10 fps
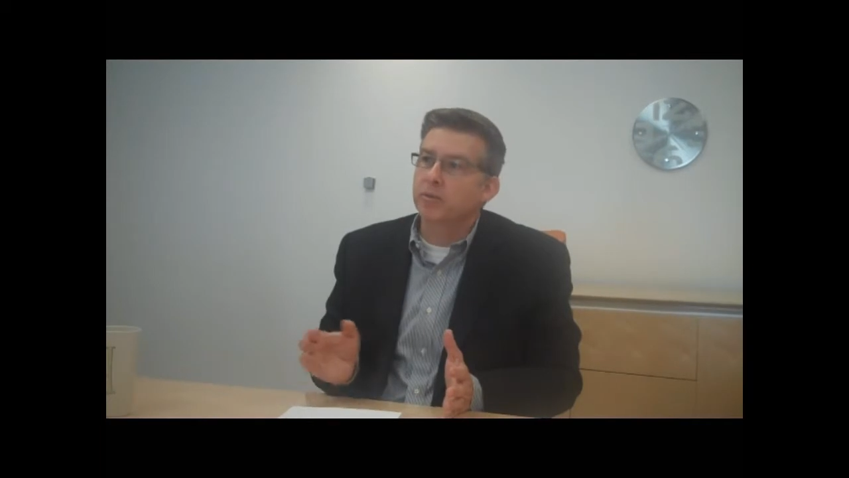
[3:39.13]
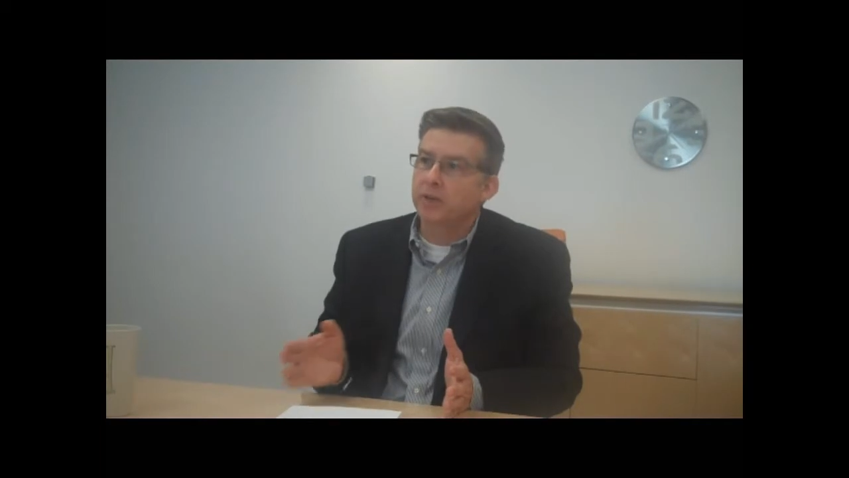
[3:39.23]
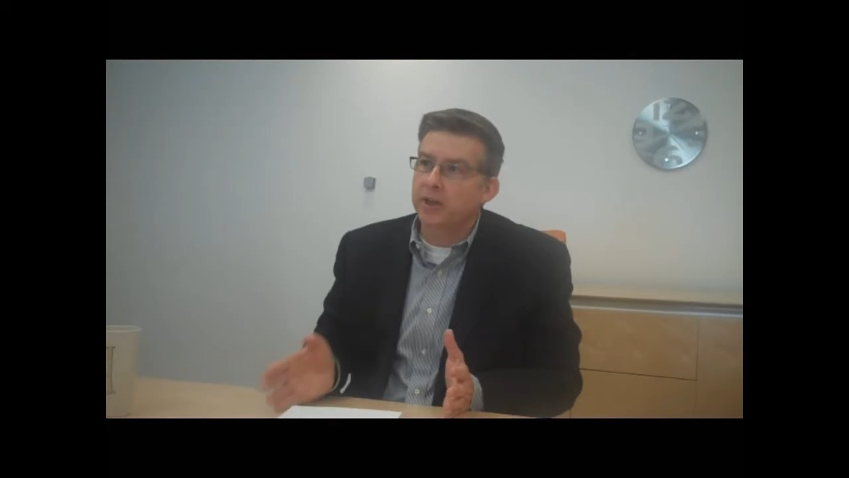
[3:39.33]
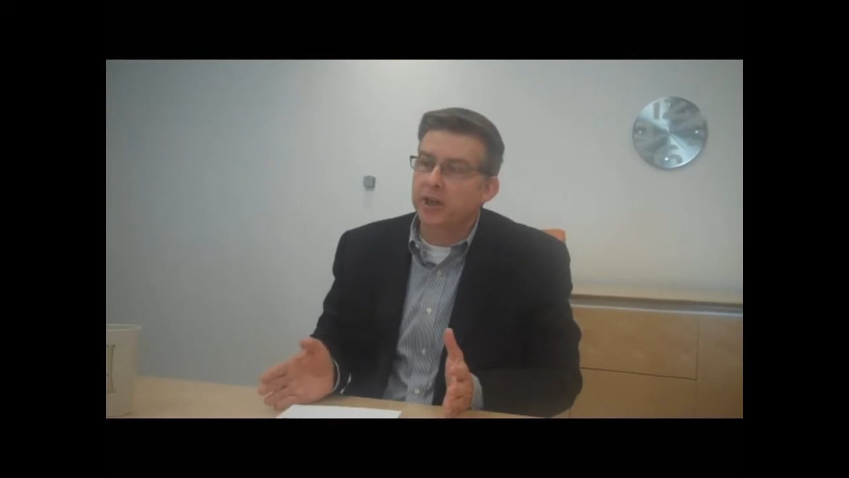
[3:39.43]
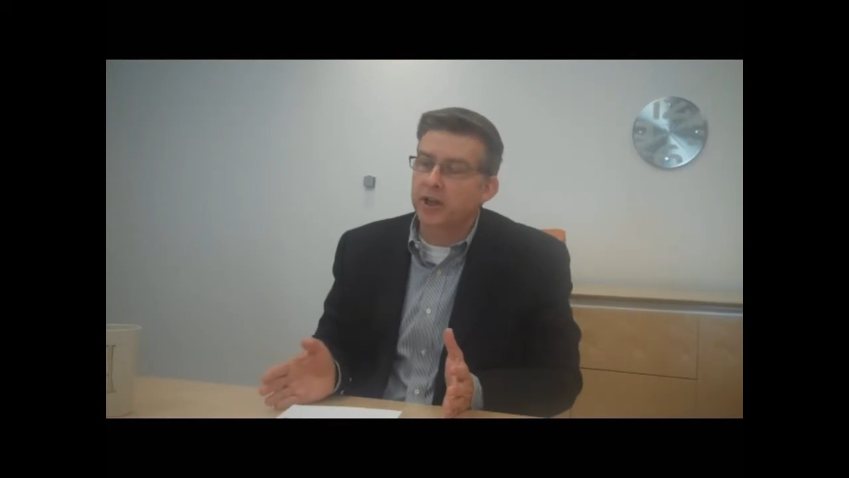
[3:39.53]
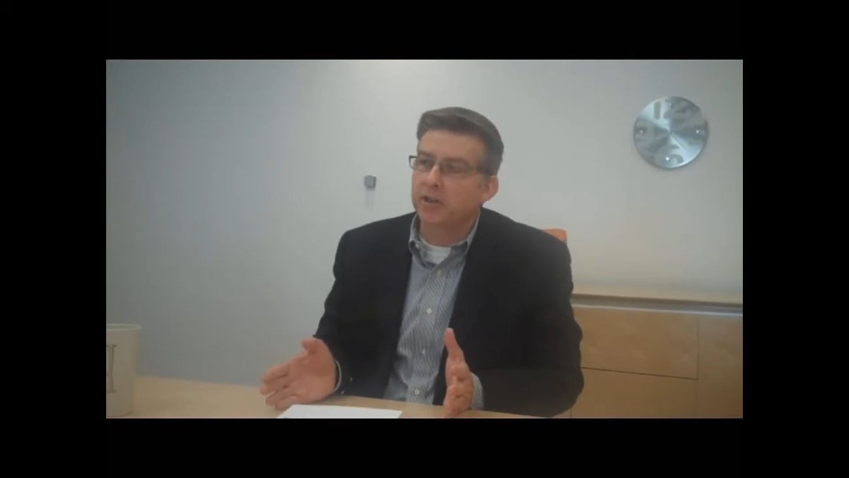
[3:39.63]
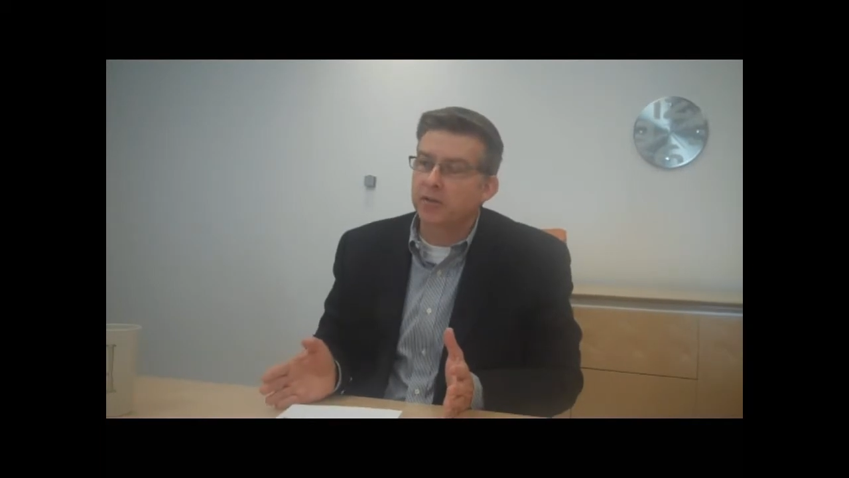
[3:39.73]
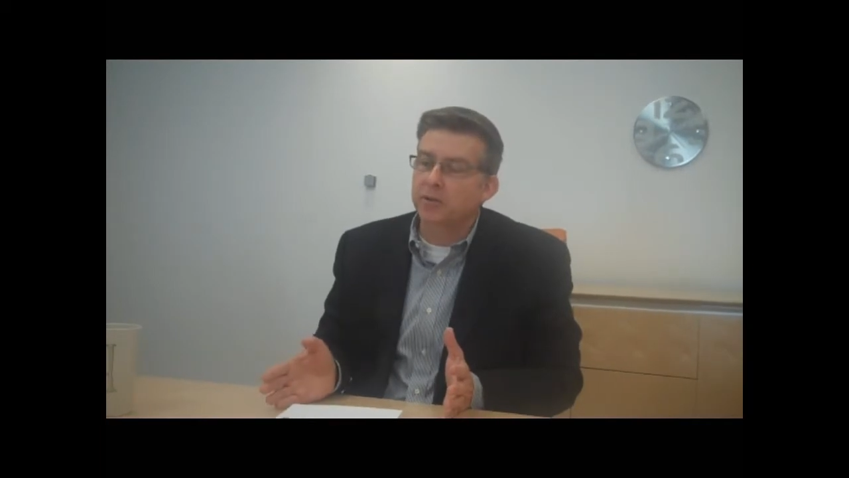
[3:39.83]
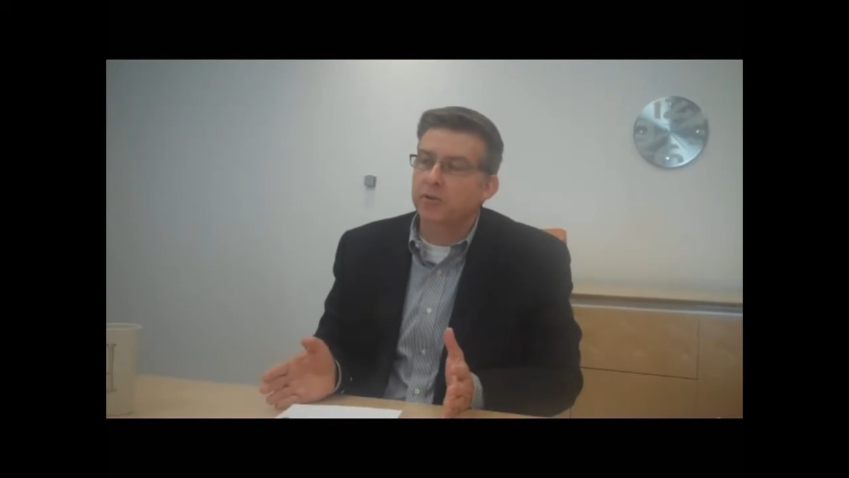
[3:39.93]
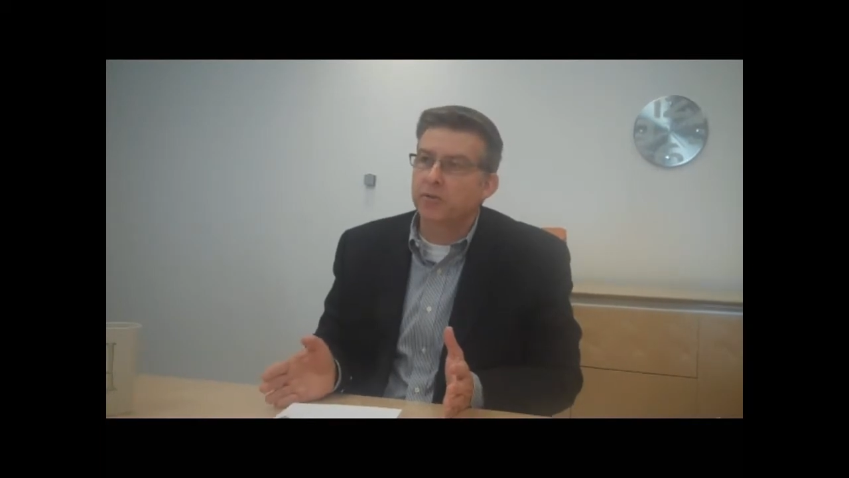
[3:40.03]
provide higher
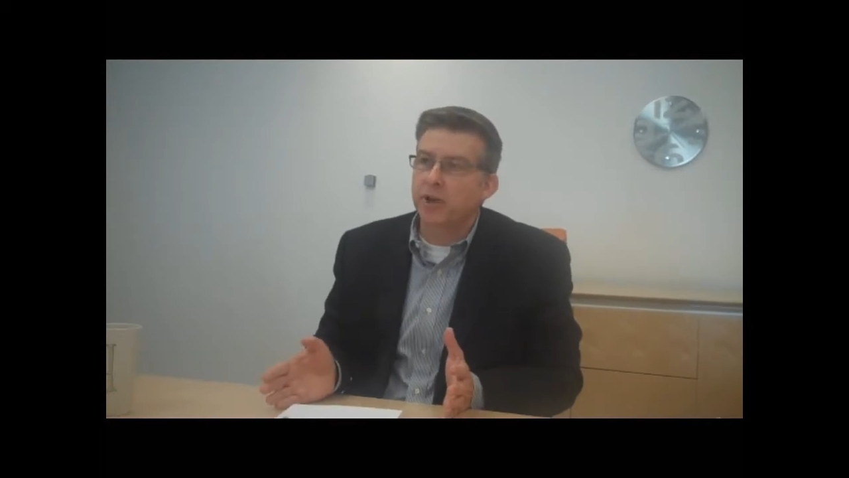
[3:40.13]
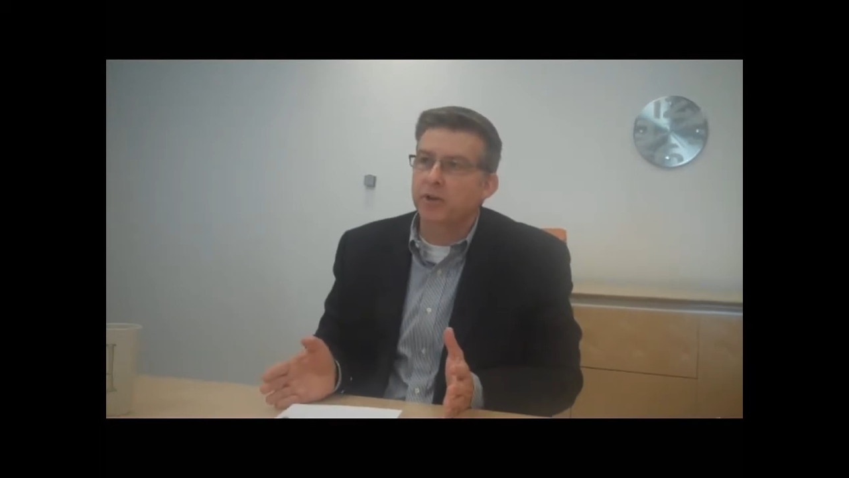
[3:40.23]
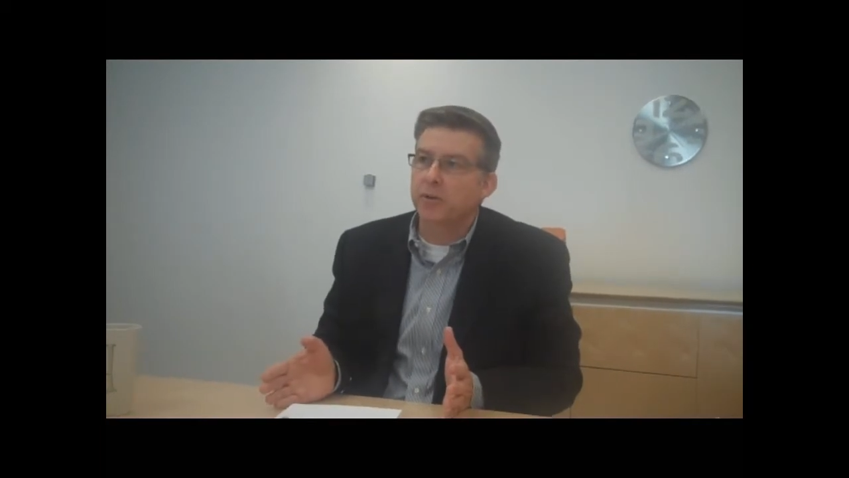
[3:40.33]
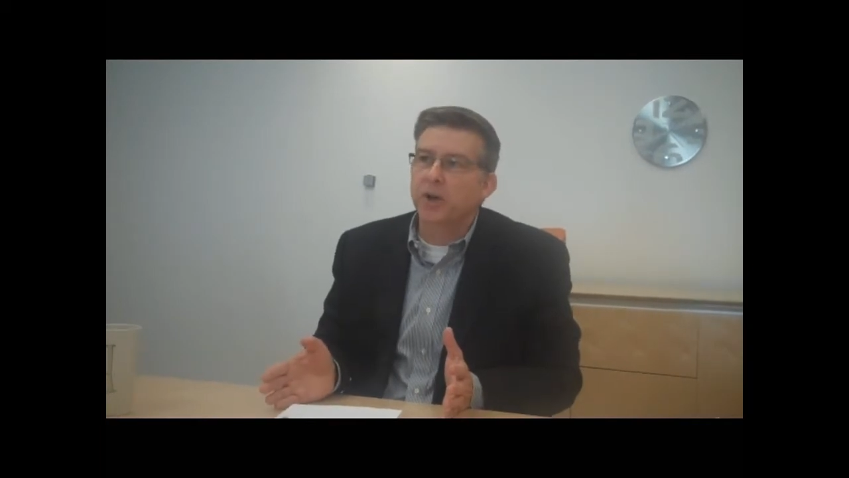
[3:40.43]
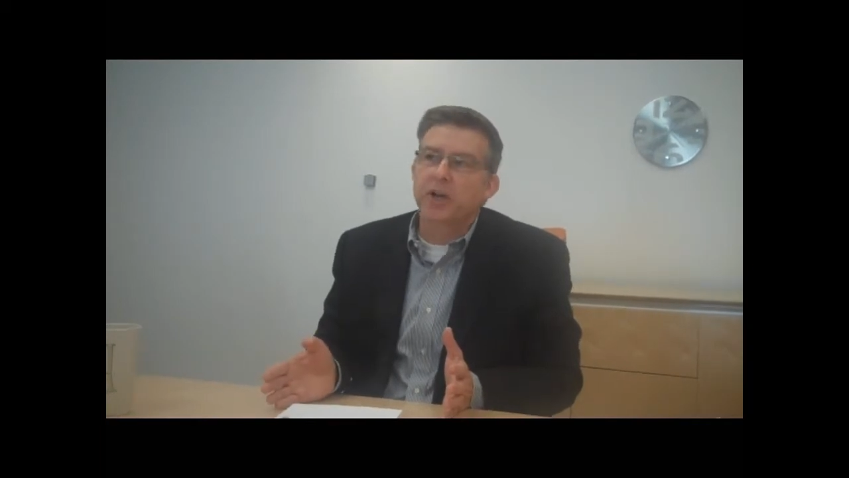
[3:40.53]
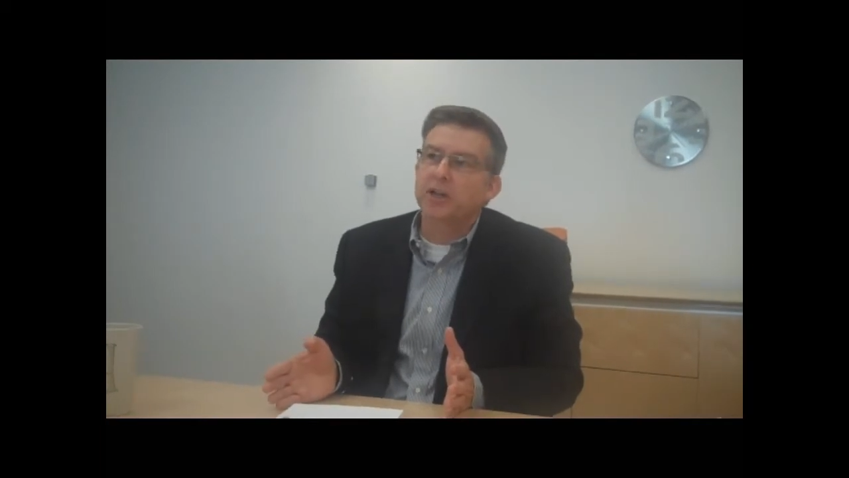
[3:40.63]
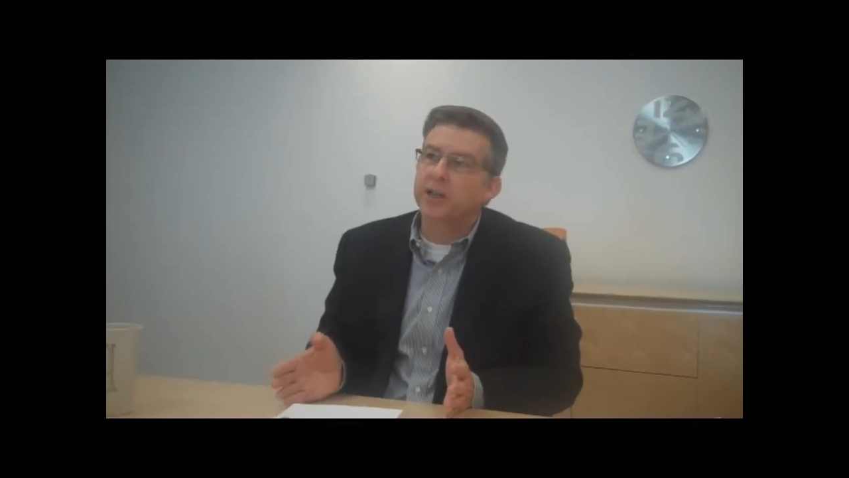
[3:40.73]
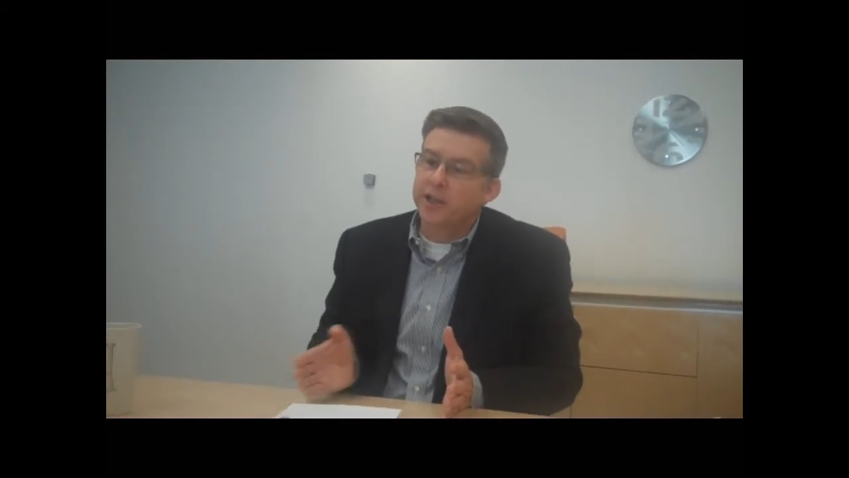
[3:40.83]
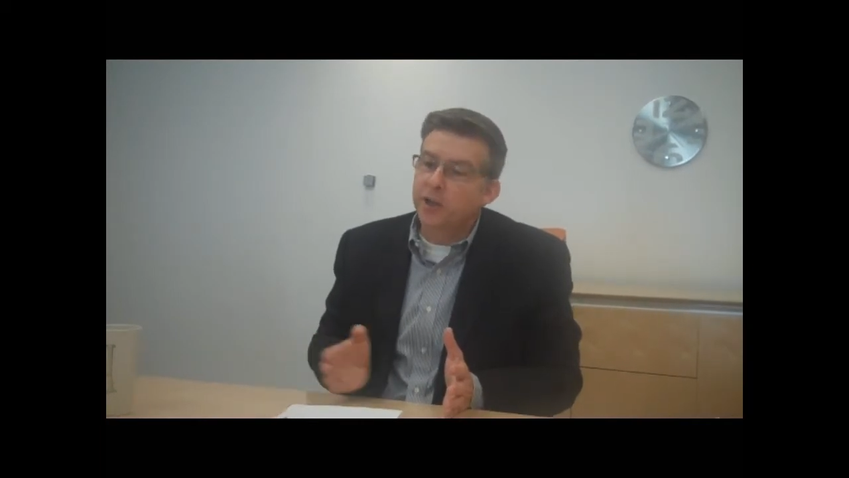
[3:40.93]
levels of value add,